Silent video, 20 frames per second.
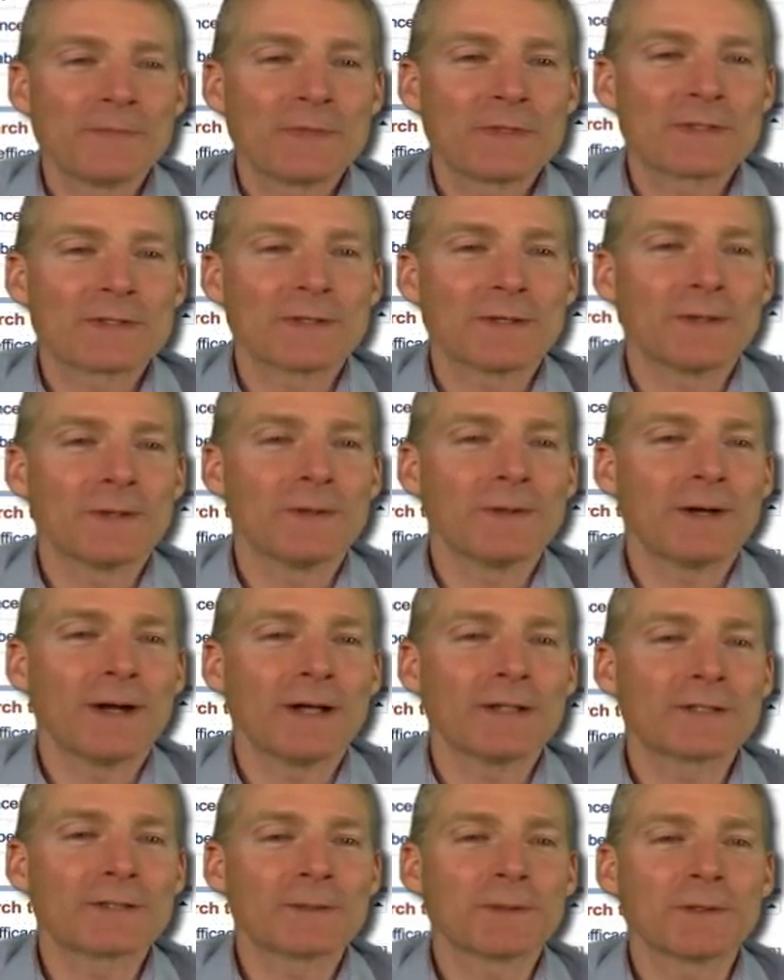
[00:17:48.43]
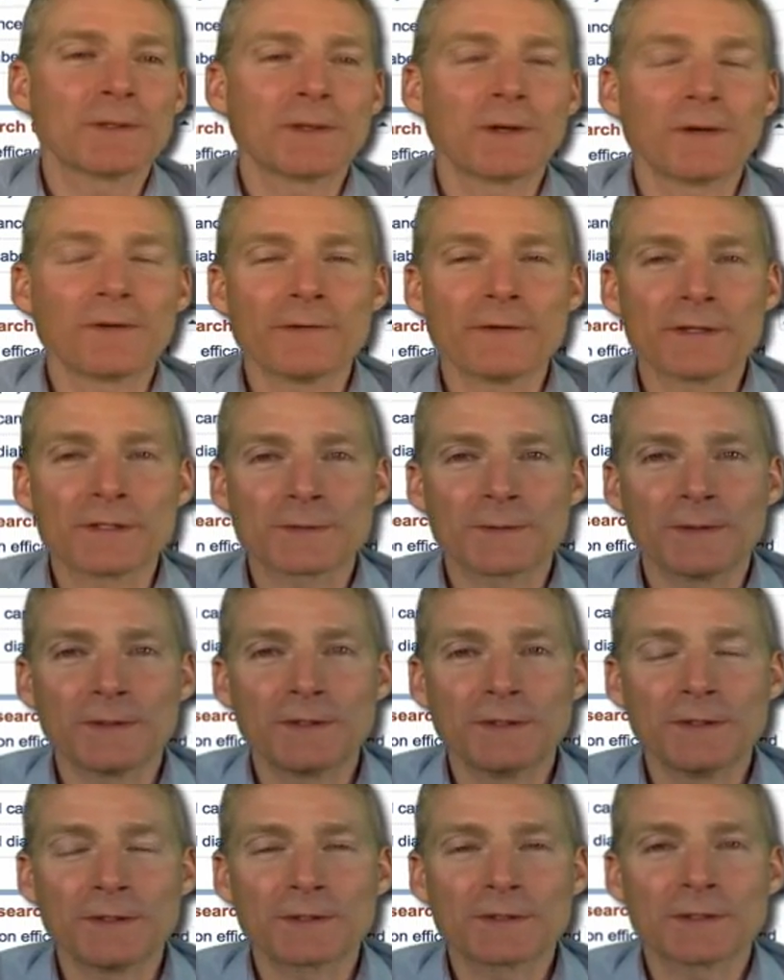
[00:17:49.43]
So I just want to go over this
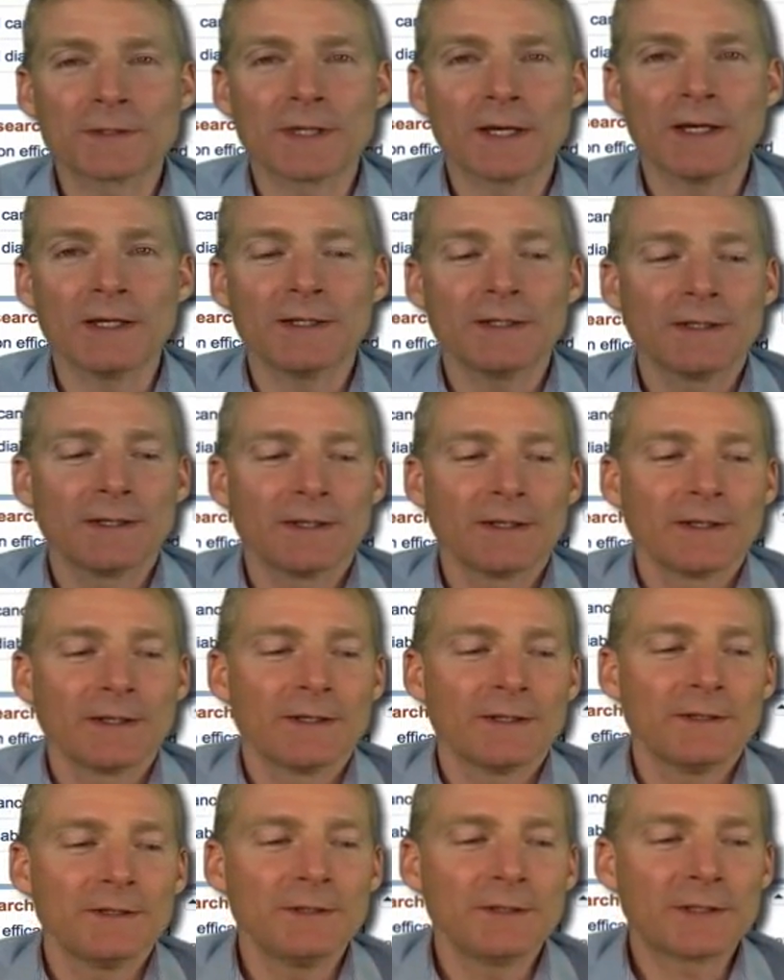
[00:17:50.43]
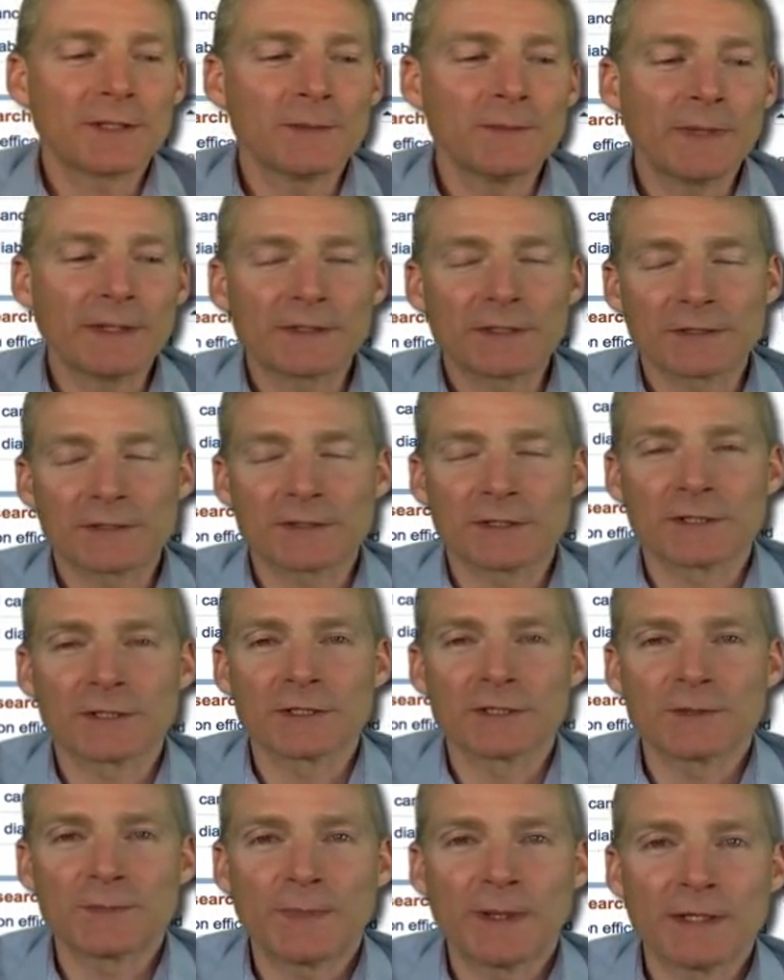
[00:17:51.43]
with you so that you can make
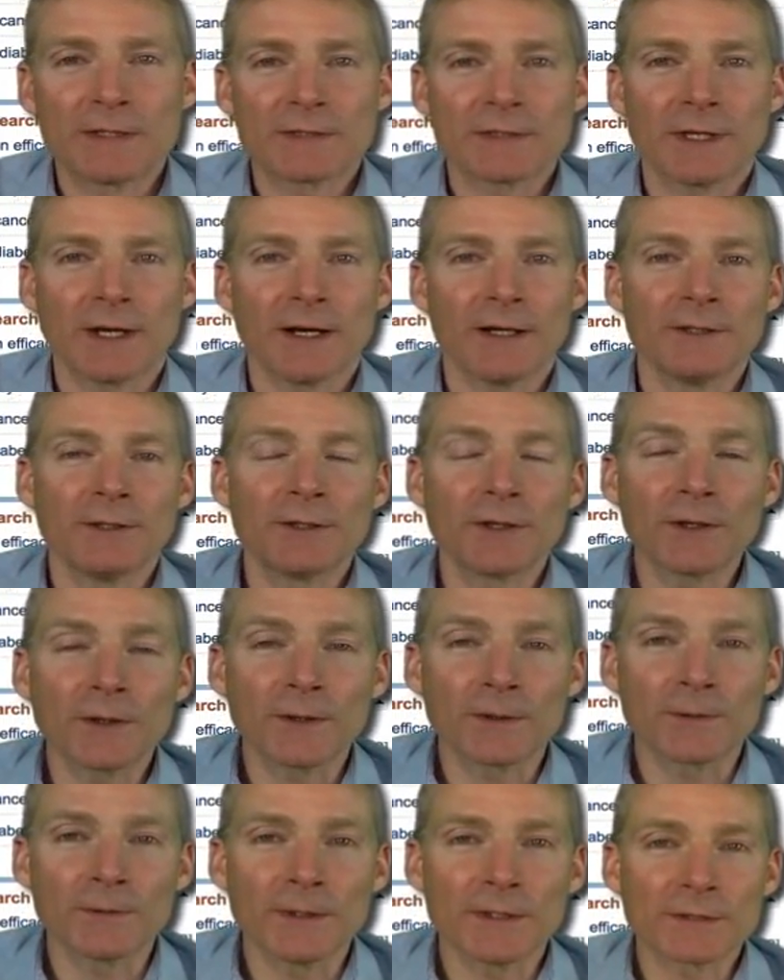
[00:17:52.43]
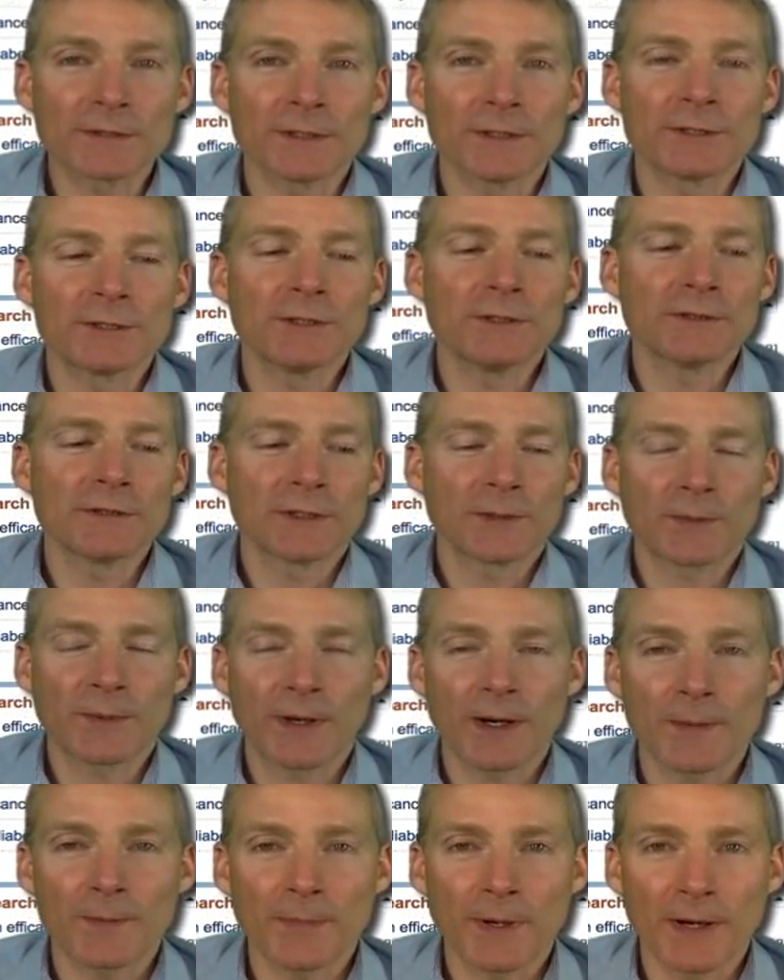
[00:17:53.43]
decisions based on your own research using
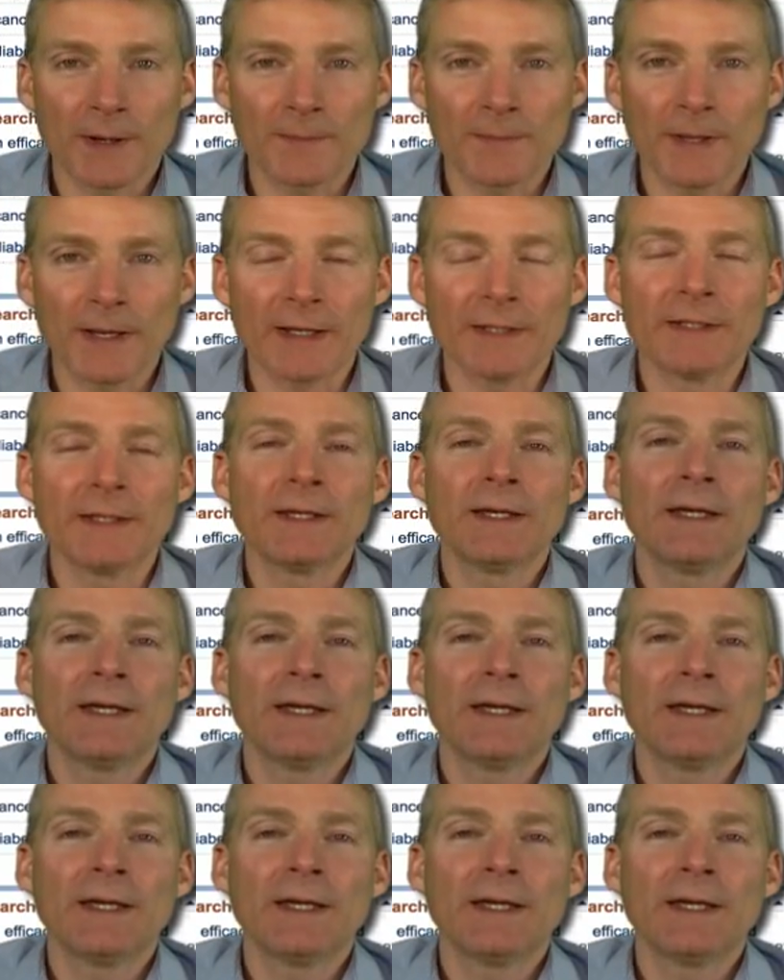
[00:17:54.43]
PubMed,